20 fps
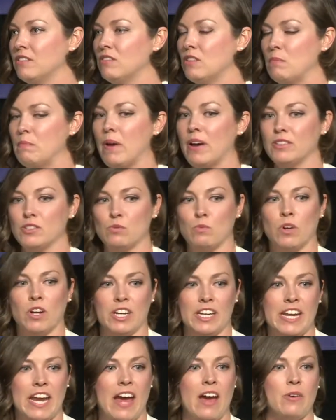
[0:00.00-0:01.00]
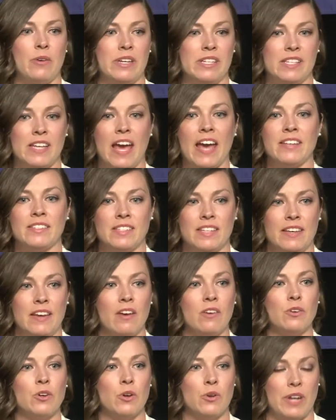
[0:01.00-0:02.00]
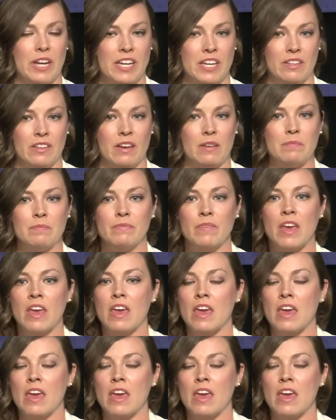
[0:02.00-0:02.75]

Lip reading: the buzzword now is SEL curriculum.